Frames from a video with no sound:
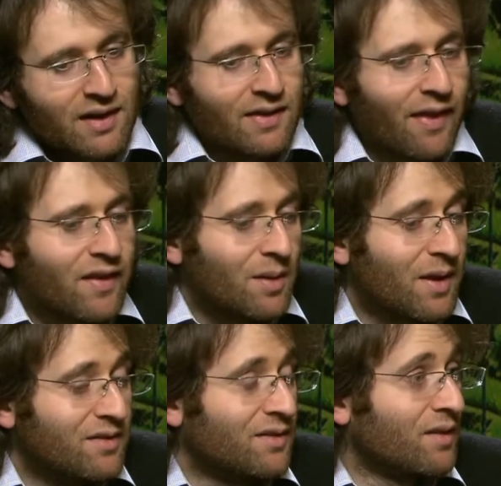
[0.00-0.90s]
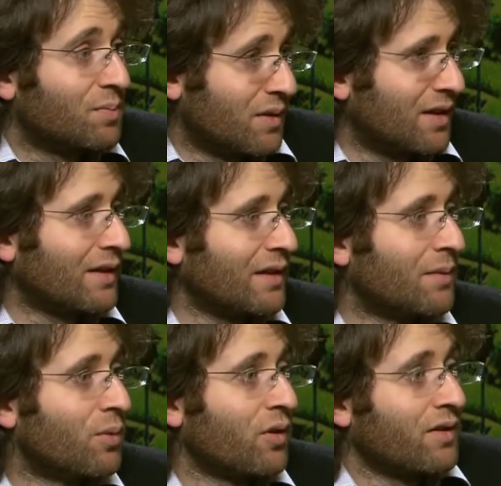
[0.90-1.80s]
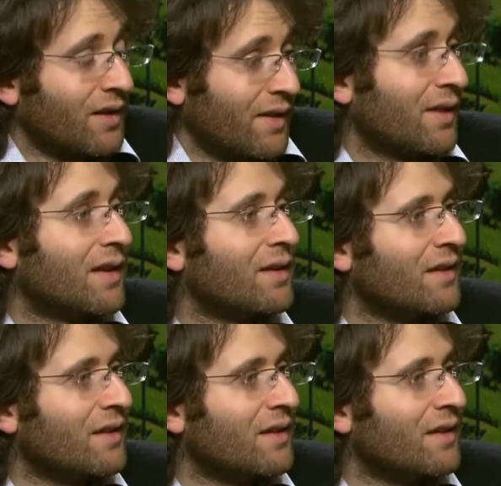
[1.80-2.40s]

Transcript: The other dimension that's particularly important, I think,